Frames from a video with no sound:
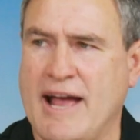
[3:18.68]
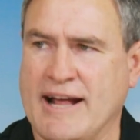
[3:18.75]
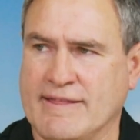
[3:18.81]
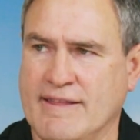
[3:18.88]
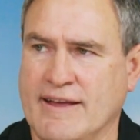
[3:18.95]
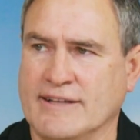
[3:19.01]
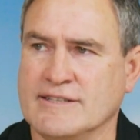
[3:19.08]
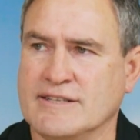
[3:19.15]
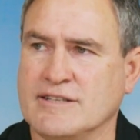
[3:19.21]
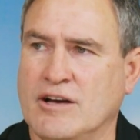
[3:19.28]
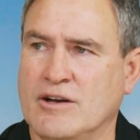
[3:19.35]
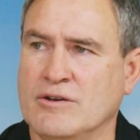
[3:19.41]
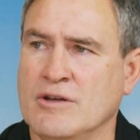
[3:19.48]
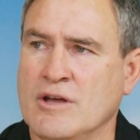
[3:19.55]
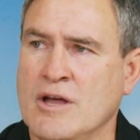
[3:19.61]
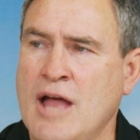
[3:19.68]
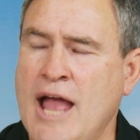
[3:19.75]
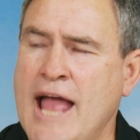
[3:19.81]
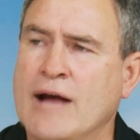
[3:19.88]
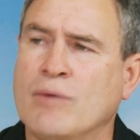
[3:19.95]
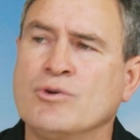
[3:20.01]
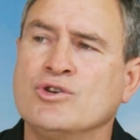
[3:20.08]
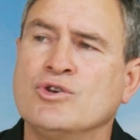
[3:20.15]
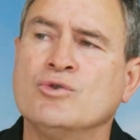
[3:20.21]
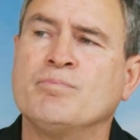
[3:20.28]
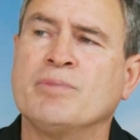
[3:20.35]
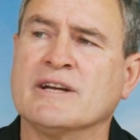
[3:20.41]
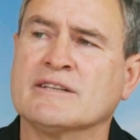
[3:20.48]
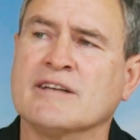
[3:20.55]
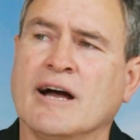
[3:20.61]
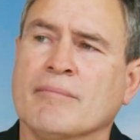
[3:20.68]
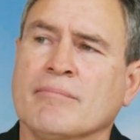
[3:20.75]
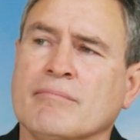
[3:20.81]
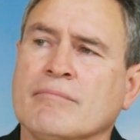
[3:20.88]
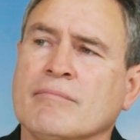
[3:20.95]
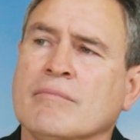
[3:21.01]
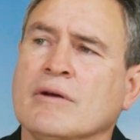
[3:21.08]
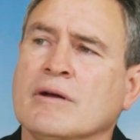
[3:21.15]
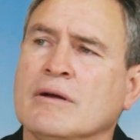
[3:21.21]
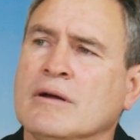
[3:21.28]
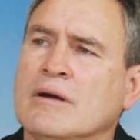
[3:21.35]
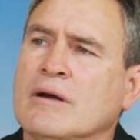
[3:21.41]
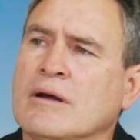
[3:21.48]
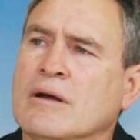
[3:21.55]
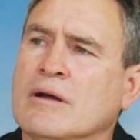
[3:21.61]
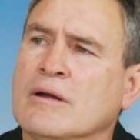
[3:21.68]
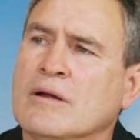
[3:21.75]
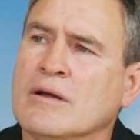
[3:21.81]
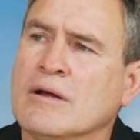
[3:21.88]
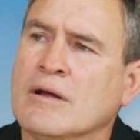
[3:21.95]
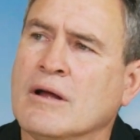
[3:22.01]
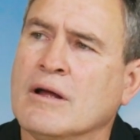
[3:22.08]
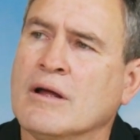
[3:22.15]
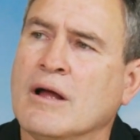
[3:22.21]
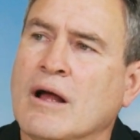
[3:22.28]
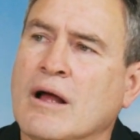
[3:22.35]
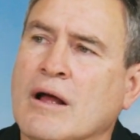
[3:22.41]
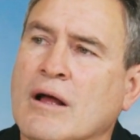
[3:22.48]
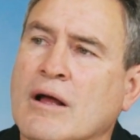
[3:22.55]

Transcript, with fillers: back then. So no. how were you picked no, up? It was, it was West Adelaide. It was